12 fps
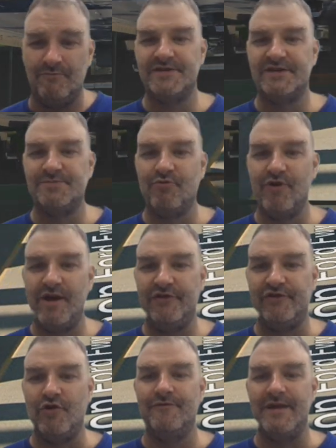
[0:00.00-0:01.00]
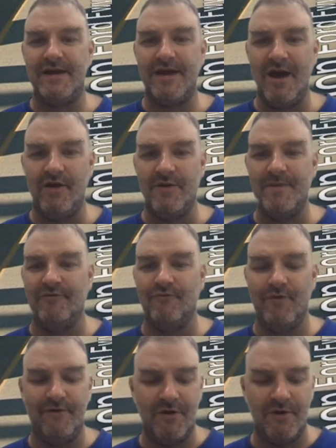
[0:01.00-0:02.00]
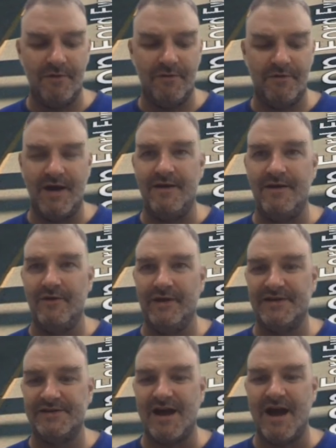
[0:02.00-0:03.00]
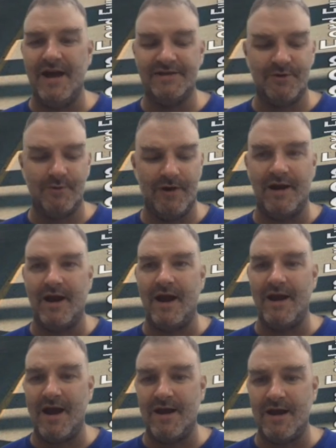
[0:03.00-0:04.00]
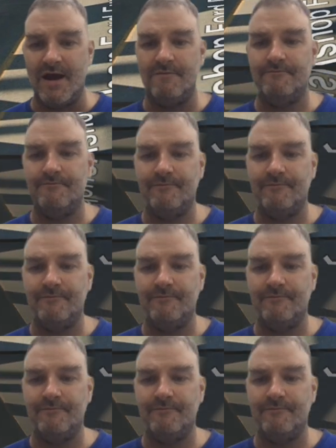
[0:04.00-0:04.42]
Across this bridge over the Calumet River, not nearly as high as the one on I-90.